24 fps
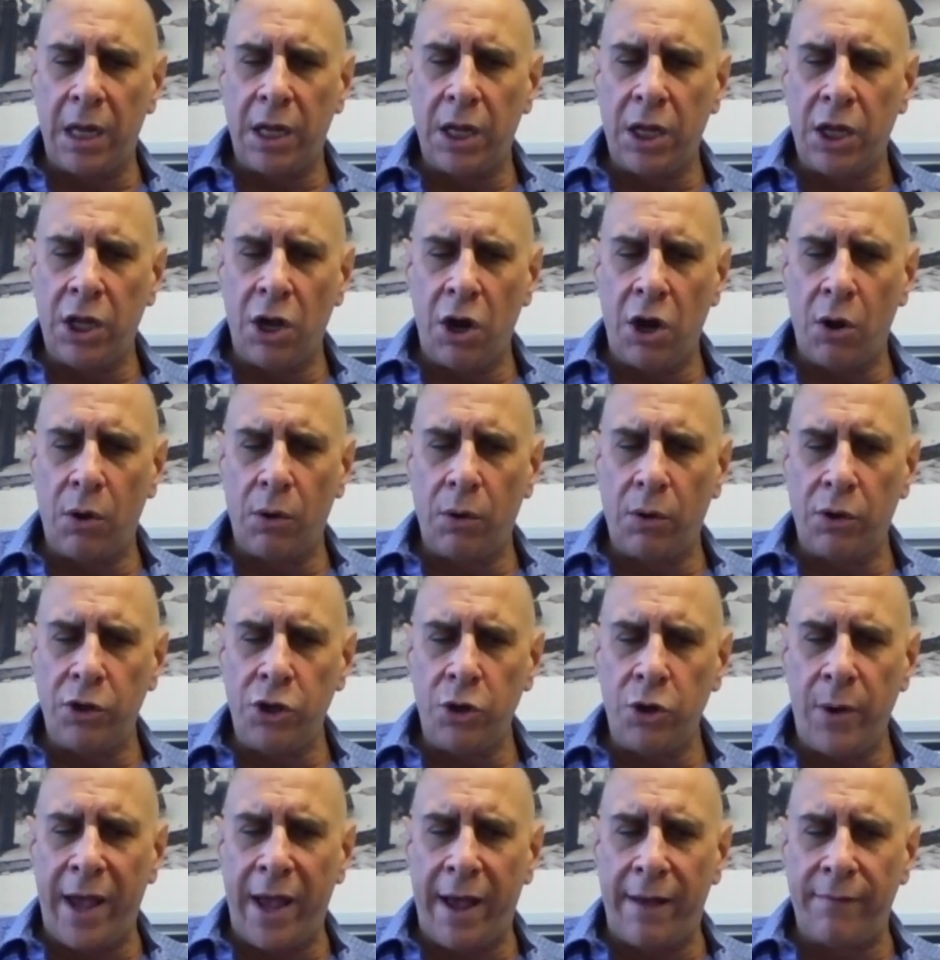
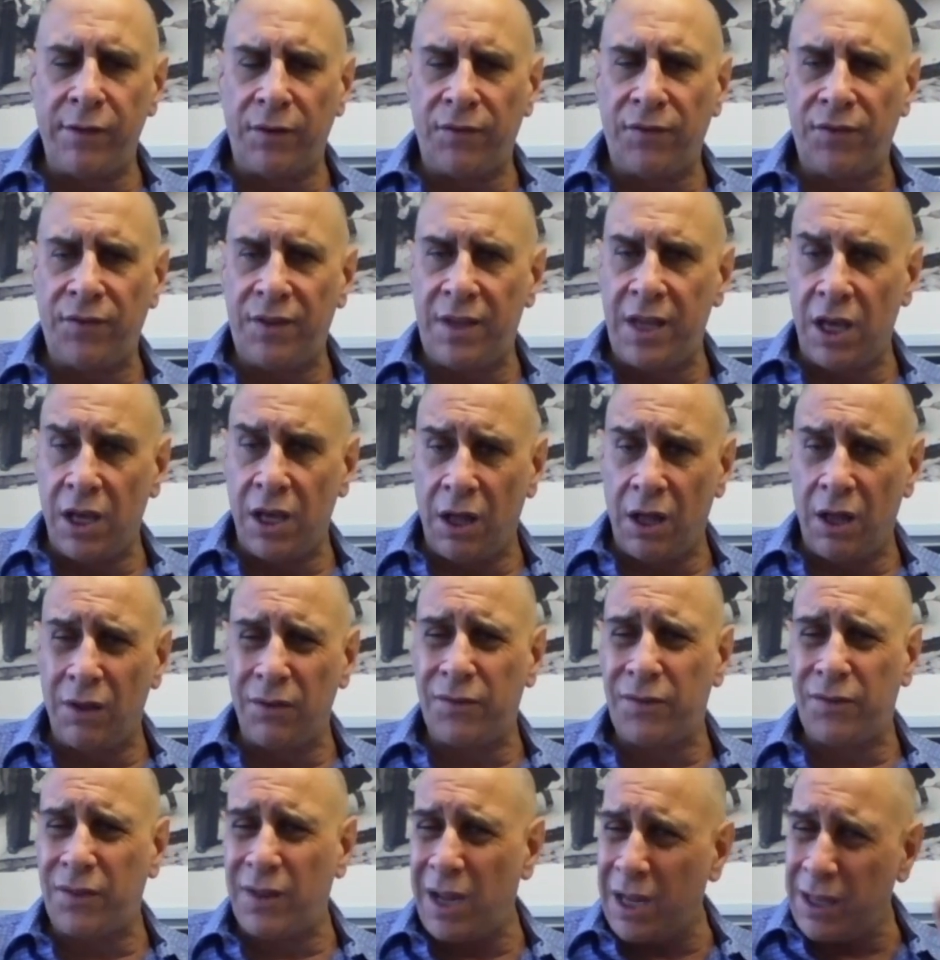you have the
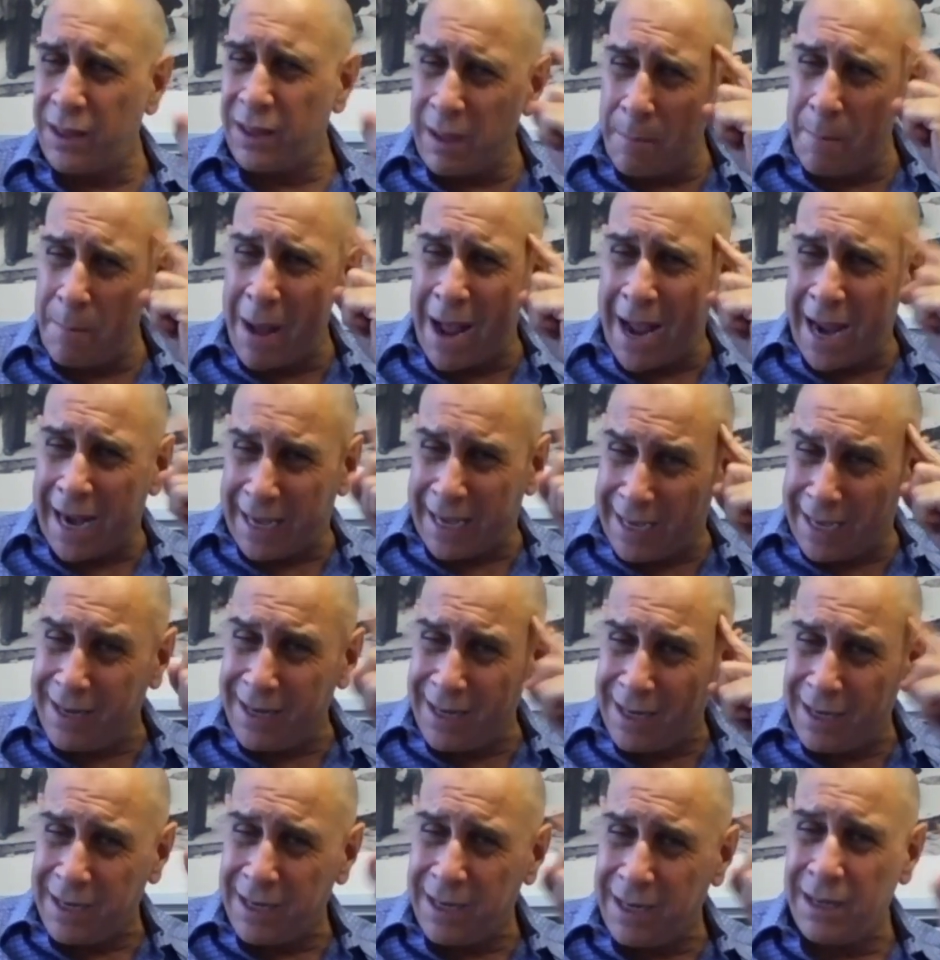skills, the
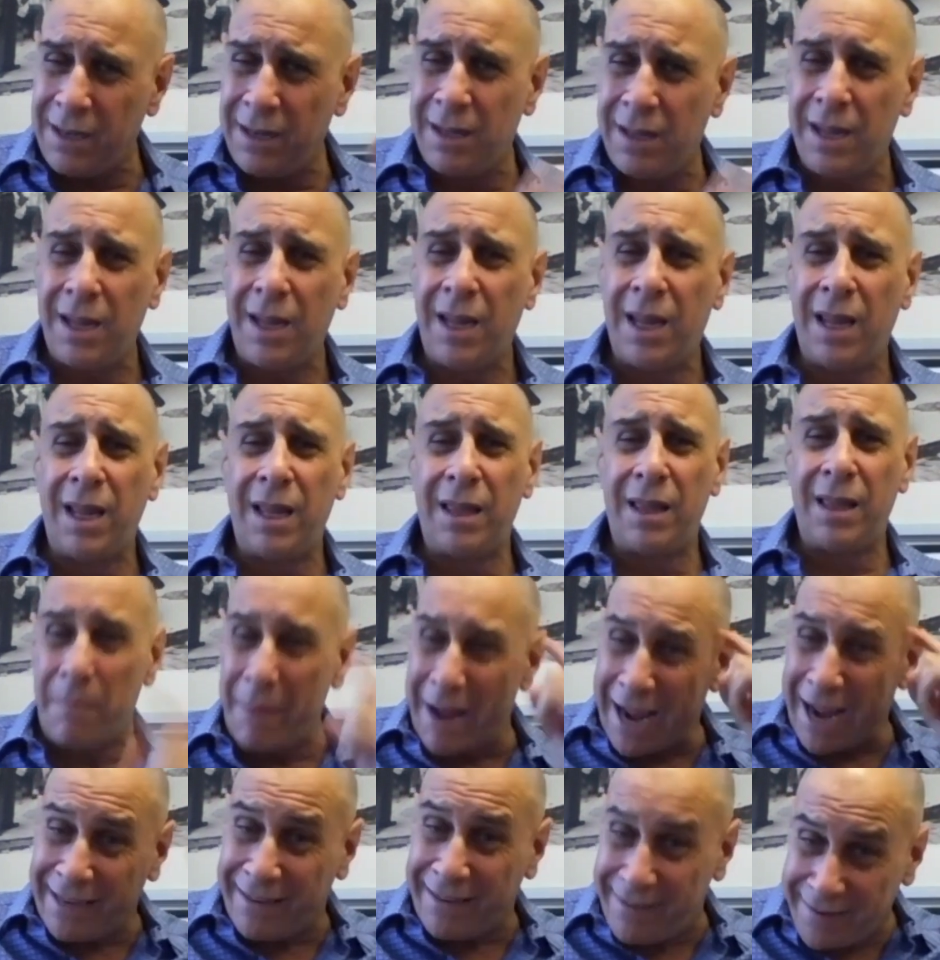
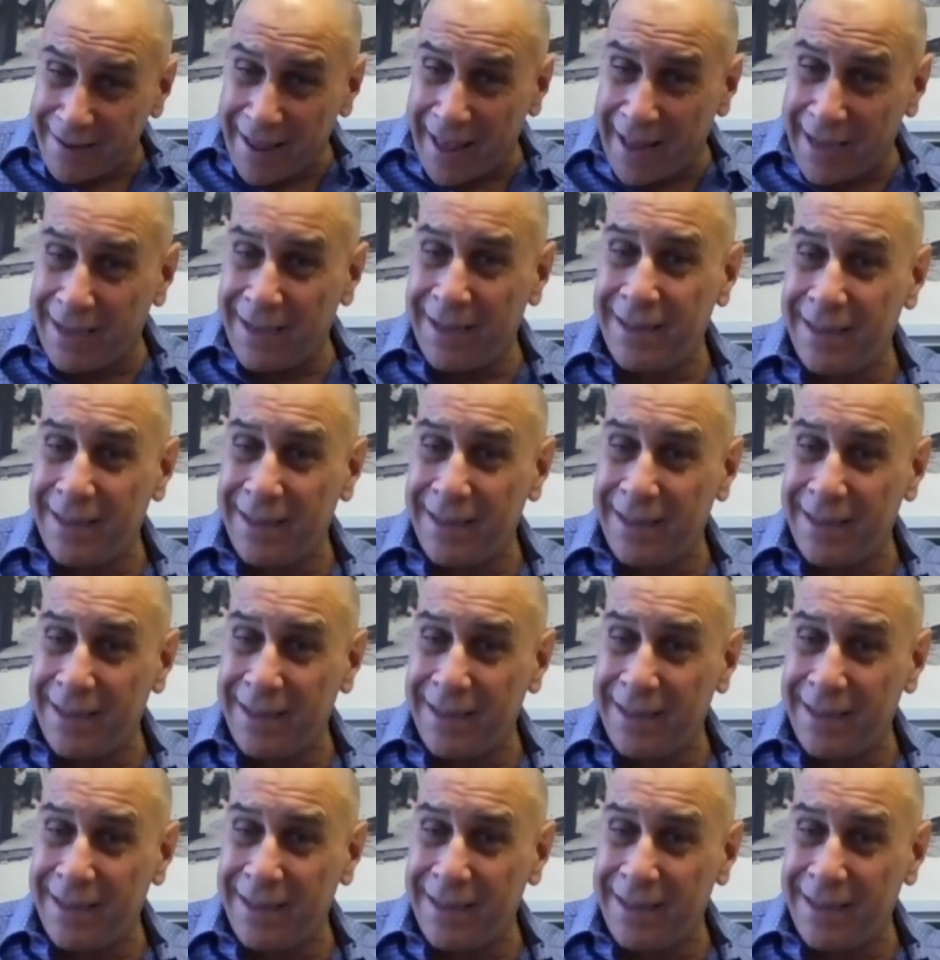mindset